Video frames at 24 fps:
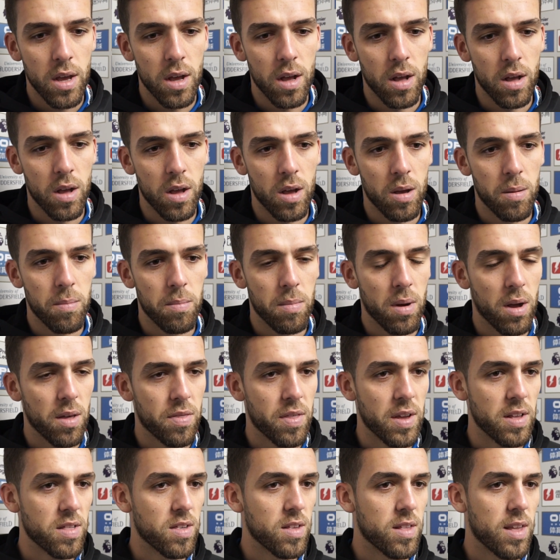I
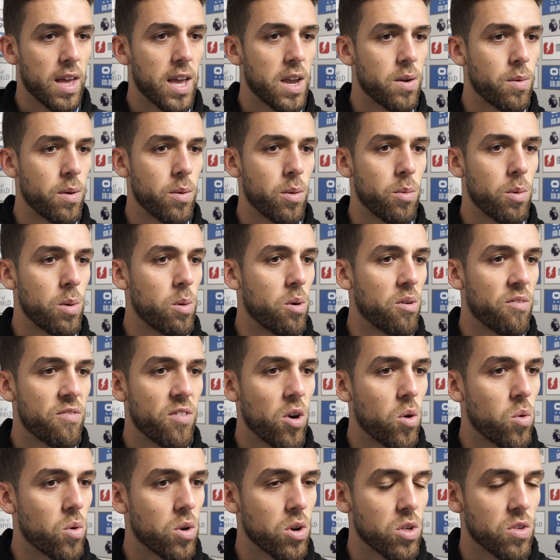think today we were
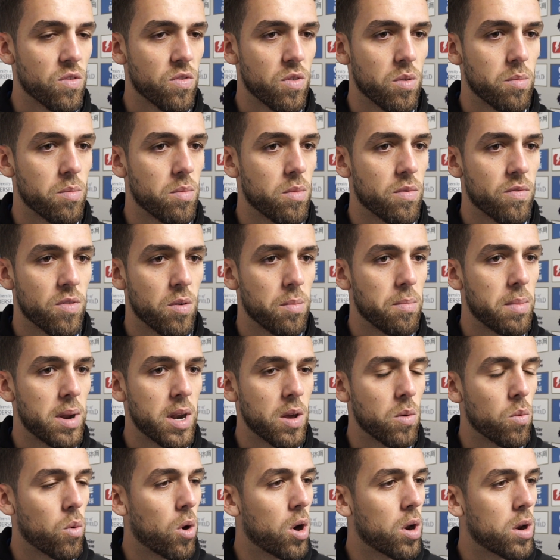focused from
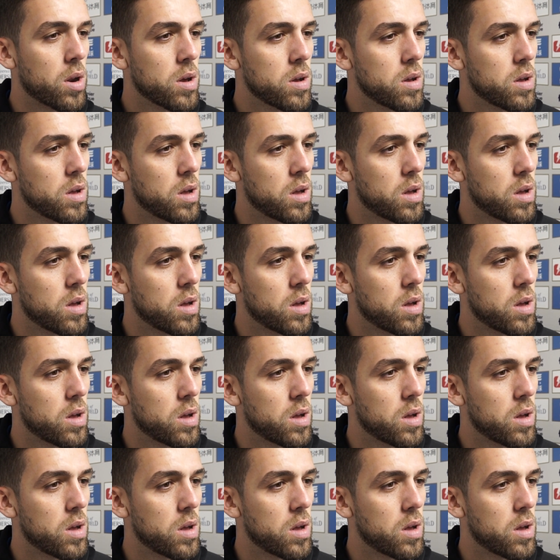minute one.